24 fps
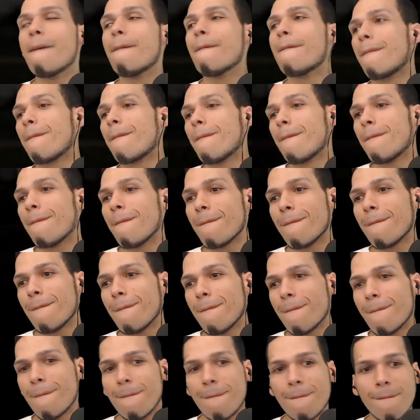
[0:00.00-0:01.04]

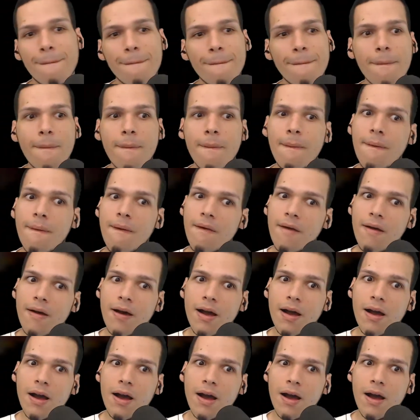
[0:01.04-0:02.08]

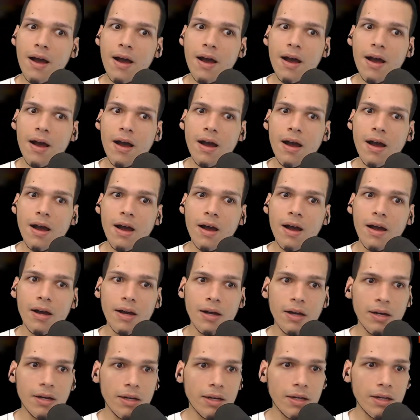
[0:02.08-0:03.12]

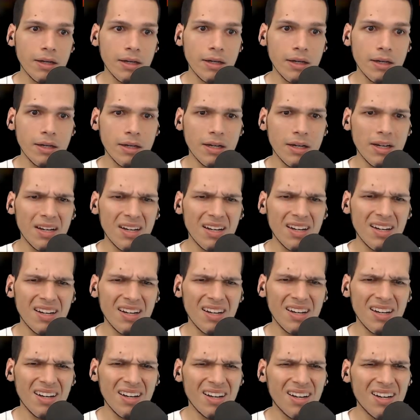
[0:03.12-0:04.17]

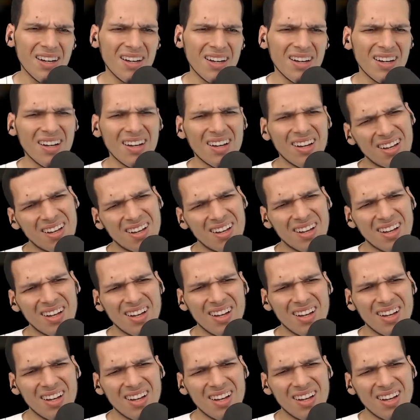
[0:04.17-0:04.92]
[no speech]